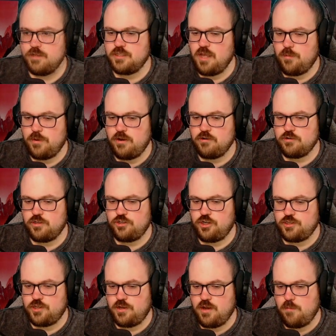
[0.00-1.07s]
Is that what you're
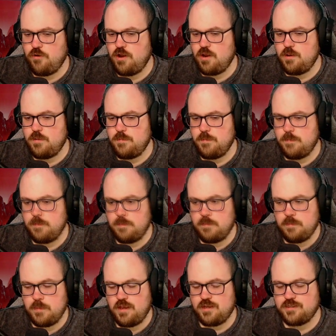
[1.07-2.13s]
suggesting, Copred?
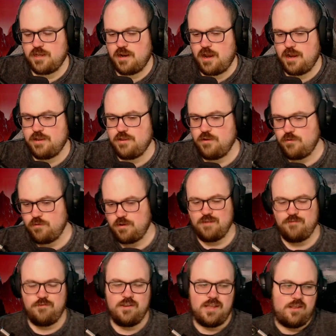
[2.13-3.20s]
Because I, I don't.
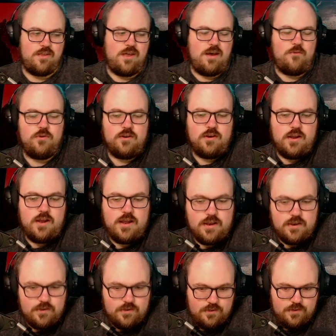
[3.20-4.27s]
I feel like that would
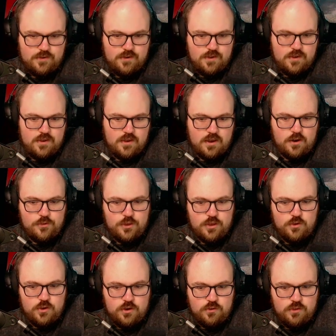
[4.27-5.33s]
not. I don't
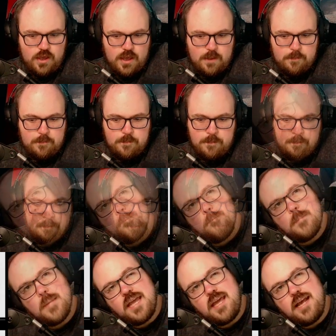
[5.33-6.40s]
think you could do that.
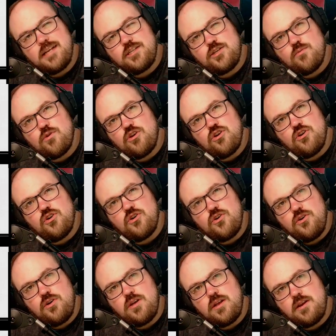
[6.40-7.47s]
I guess you
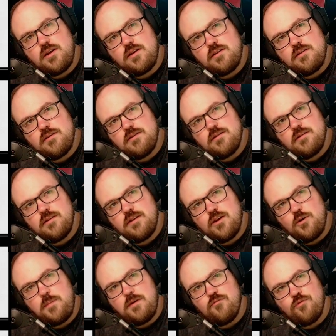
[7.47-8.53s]
could.
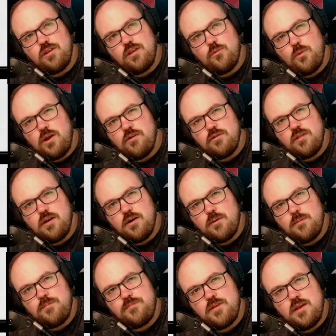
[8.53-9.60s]
It would be really weird
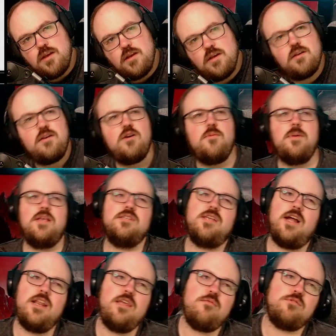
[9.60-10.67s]
though. No,
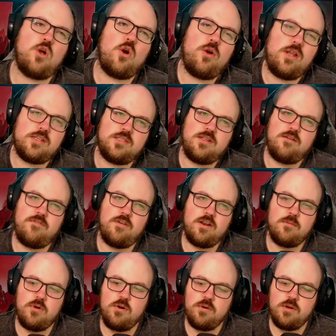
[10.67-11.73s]
because how do you target stuff
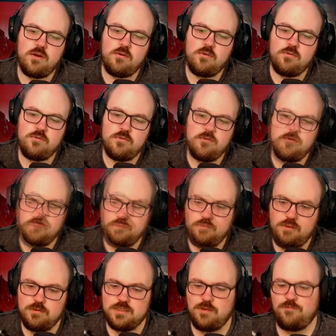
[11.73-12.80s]
on Moto?
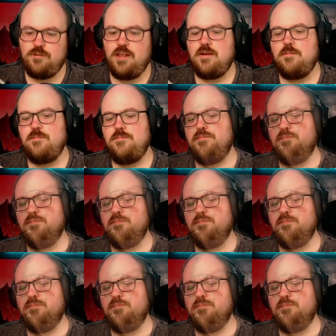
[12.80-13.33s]
What's up, Fleck?